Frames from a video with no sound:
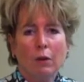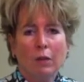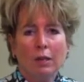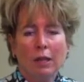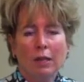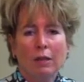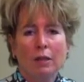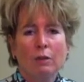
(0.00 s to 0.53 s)

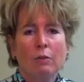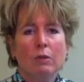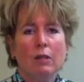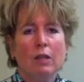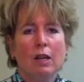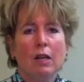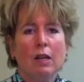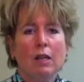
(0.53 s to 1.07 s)
addendums,
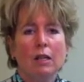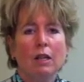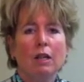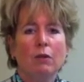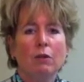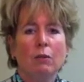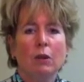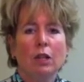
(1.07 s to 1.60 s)
and any
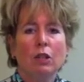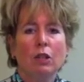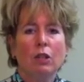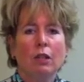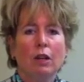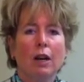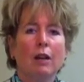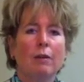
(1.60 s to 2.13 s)
information
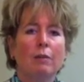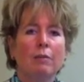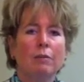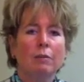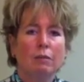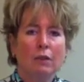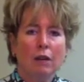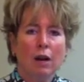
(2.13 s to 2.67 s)
that I'm
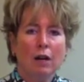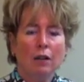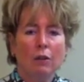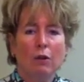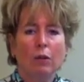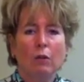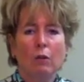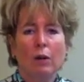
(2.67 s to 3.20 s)
not
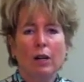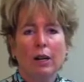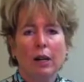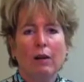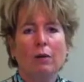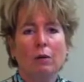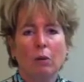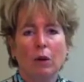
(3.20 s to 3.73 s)
going over right
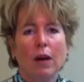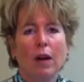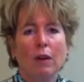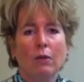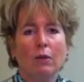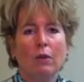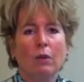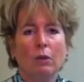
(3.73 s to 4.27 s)
now we'll
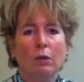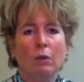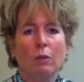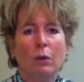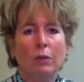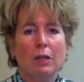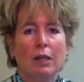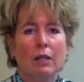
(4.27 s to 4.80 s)
have on the
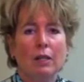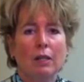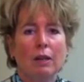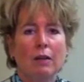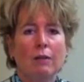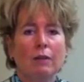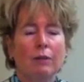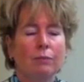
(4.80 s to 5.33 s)
website
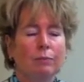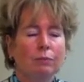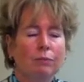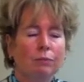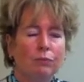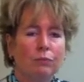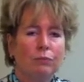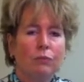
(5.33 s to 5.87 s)
itself.
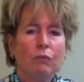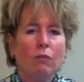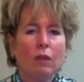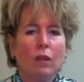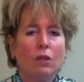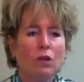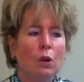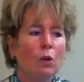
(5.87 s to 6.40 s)

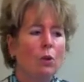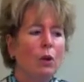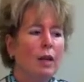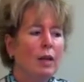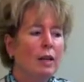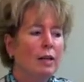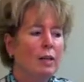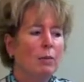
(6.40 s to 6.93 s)
So
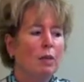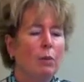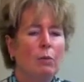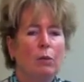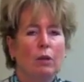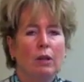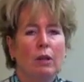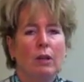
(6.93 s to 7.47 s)
some of the
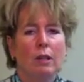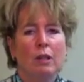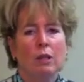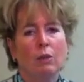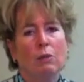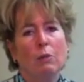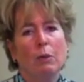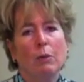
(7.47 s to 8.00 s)
important things
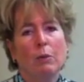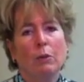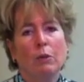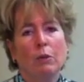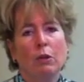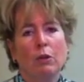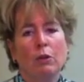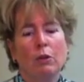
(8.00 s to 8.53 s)
to remember
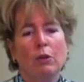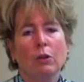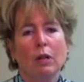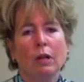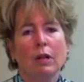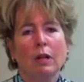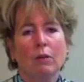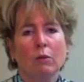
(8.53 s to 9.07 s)
when you're
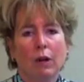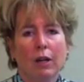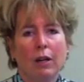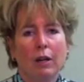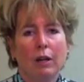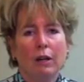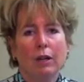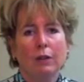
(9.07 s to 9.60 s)

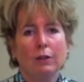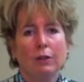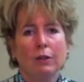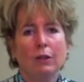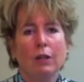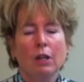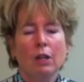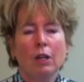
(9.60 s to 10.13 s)
writing an
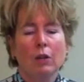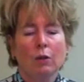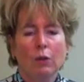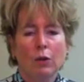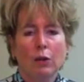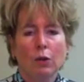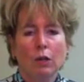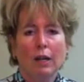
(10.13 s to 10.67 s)
offer for
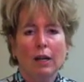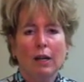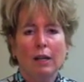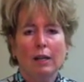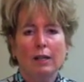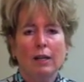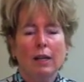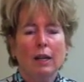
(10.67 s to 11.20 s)
your
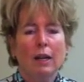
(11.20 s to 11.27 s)
client.